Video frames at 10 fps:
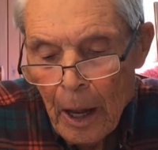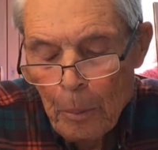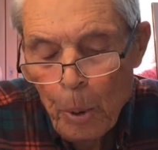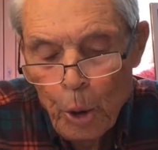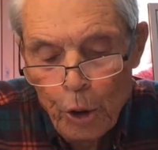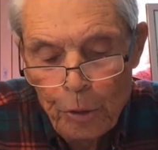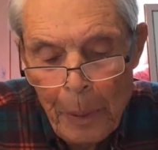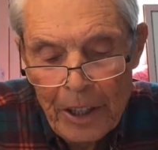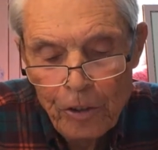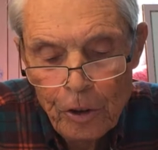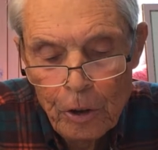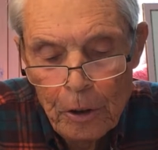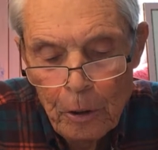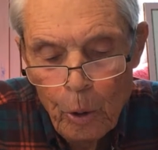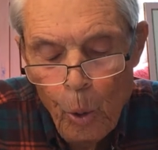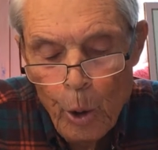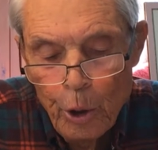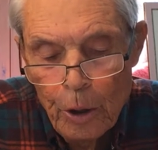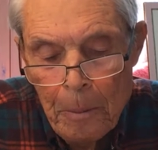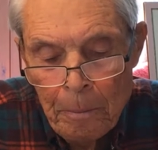A book is mentioned,
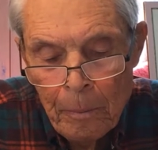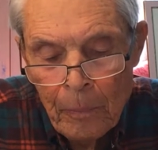quoted,